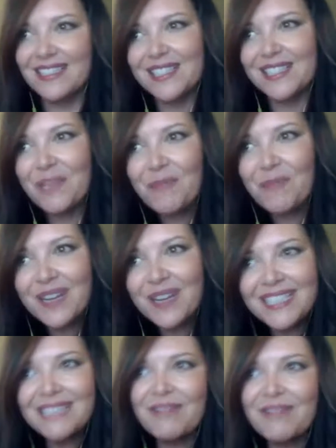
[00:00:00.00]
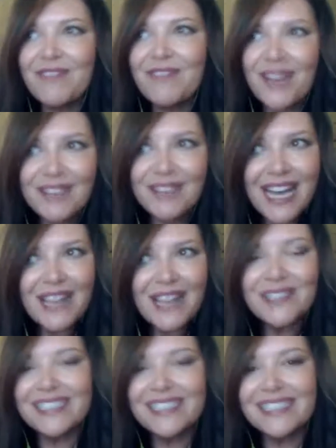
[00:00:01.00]
we found
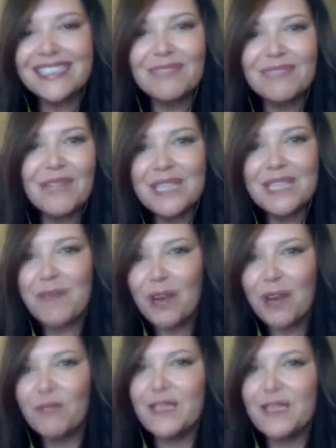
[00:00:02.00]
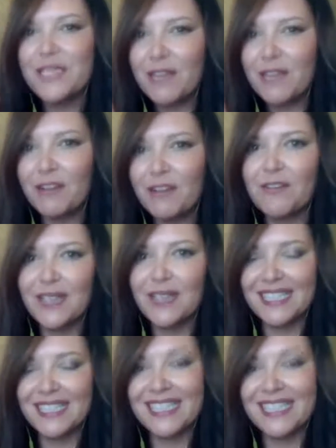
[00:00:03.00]
out it's better if we stuff our
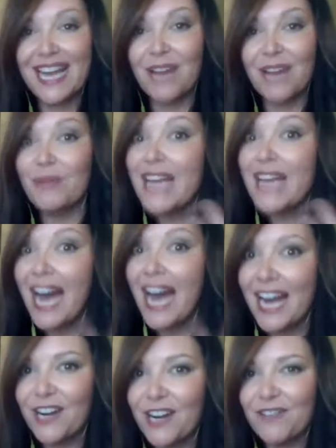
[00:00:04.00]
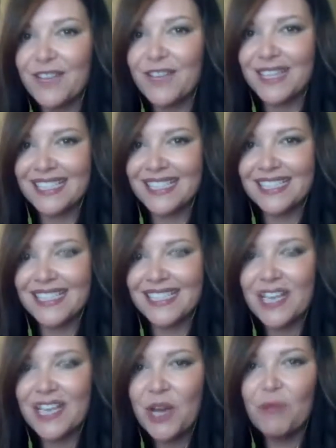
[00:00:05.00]
feelings down. We hide our feelings.
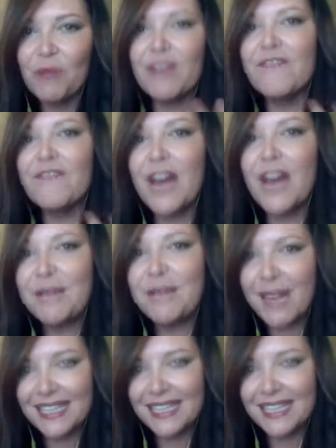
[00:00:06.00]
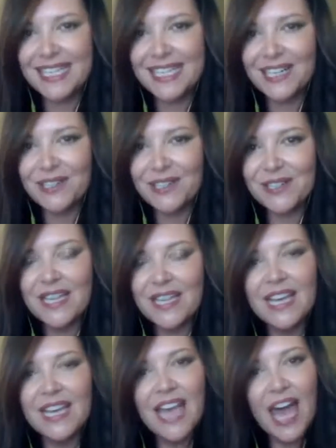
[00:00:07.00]
Mm-hmm. We fight back the tears
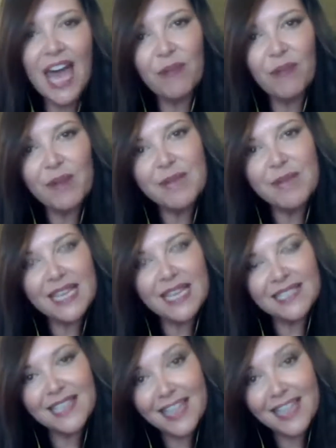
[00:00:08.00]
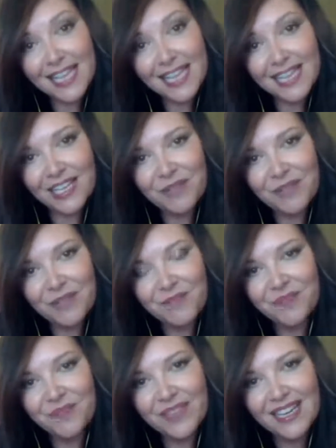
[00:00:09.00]
and we begin to think.
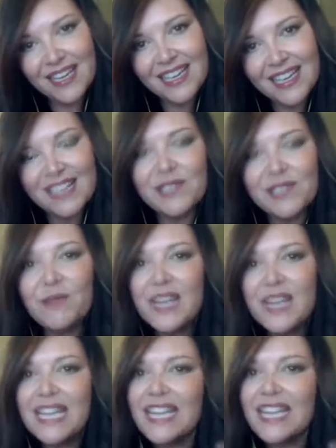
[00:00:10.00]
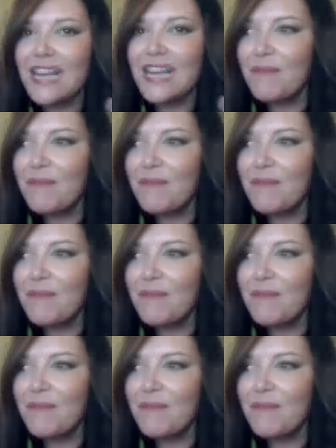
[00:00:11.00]
So then that